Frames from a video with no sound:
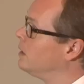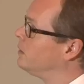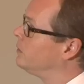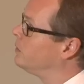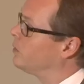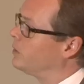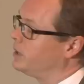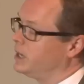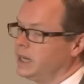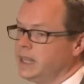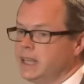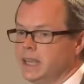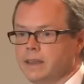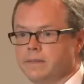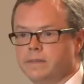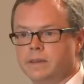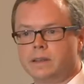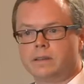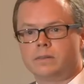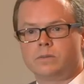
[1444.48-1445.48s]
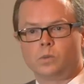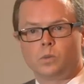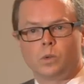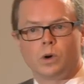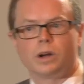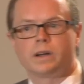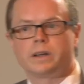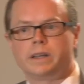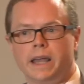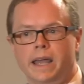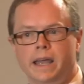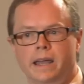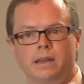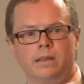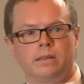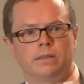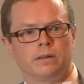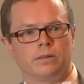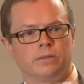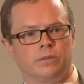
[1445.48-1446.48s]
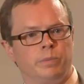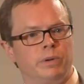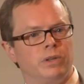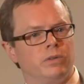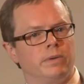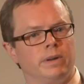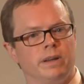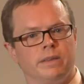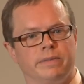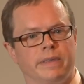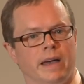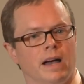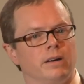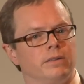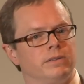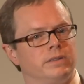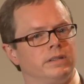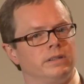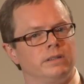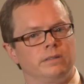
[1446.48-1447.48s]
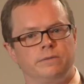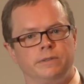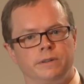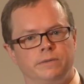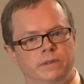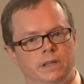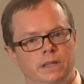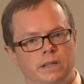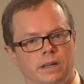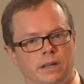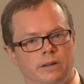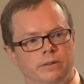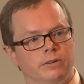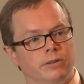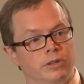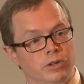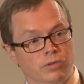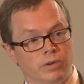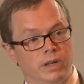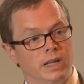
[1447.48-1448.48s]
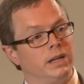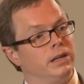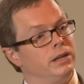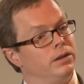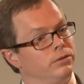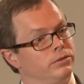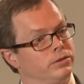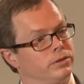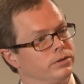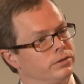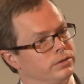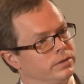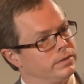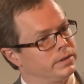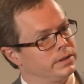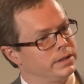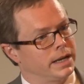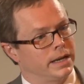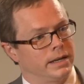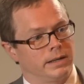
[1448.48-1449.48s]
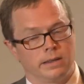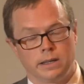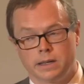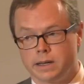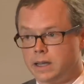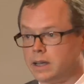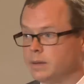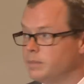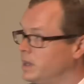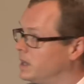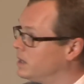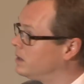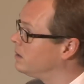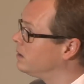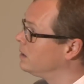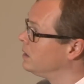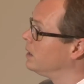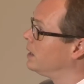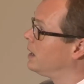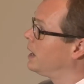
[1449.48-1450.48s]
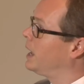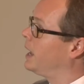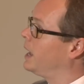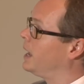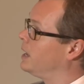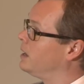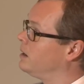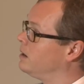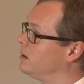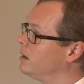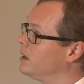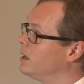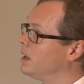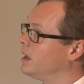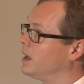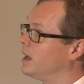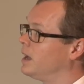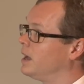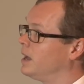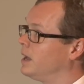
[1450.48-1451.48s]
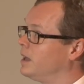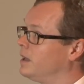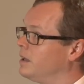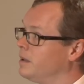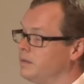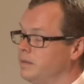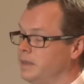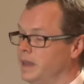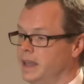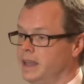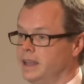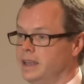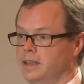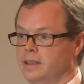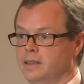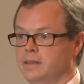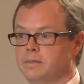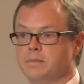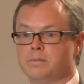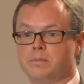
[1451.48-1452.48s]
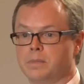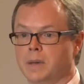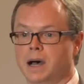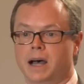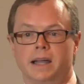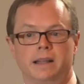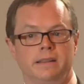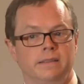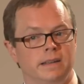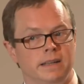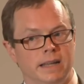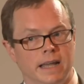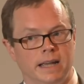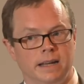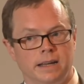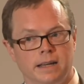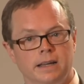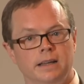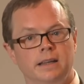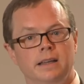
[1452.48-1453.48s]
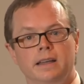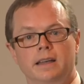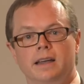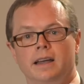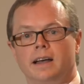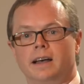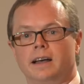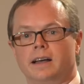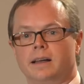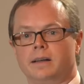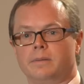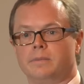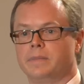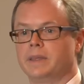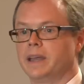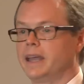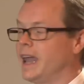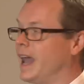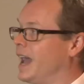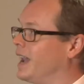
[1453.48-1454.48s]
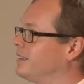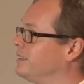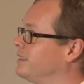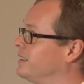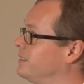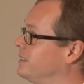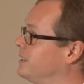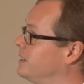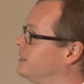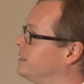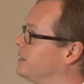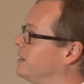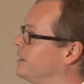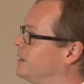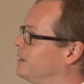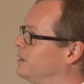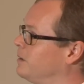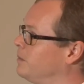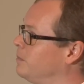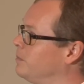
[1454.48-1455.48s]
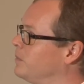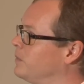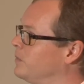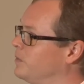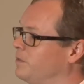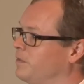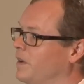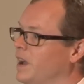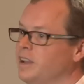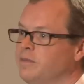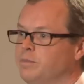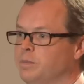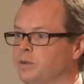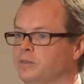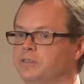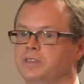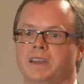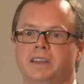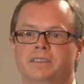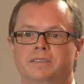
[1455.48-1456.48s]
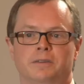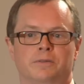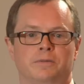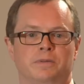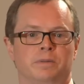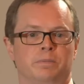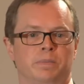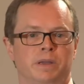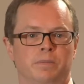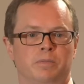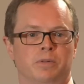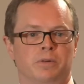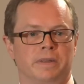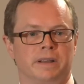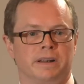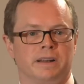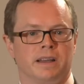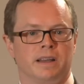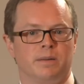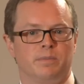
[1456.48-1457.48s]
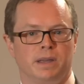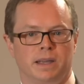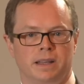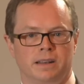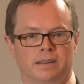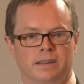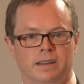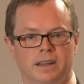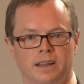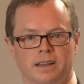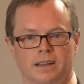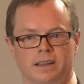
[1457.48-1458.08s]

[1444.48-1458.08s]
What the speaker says: So on any given workday, there's between 1,000 and 1,500 unique users of the data that come in, and they mine the data. They access it. 5% of the people that come in